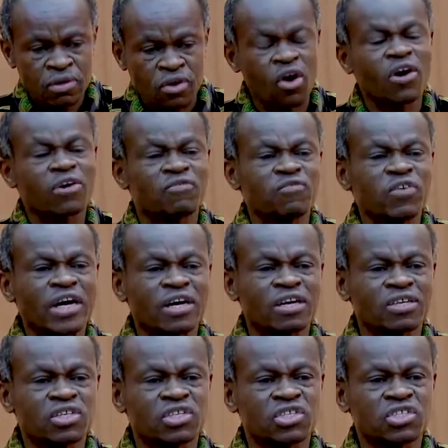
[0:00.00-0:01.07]

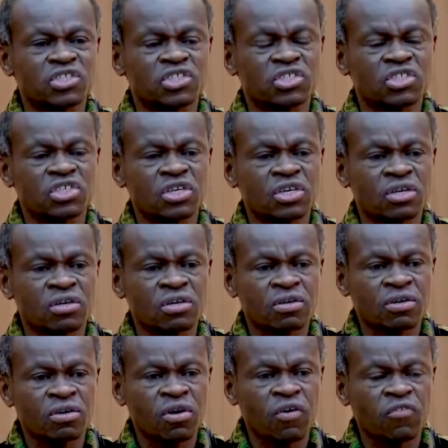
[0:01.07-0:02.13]
Conflicts
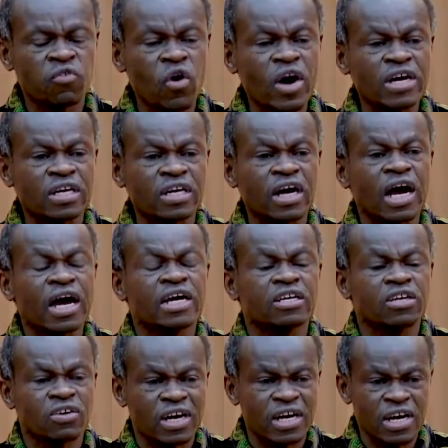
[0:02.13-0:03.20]
of one
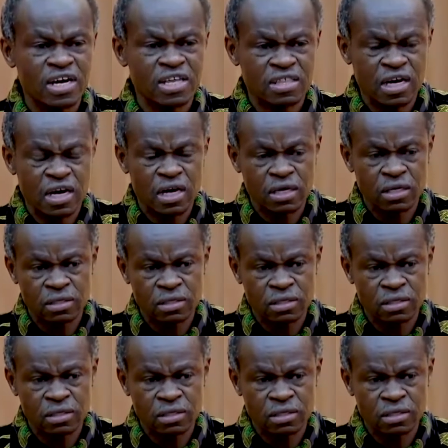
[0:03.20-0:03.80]
kind or another.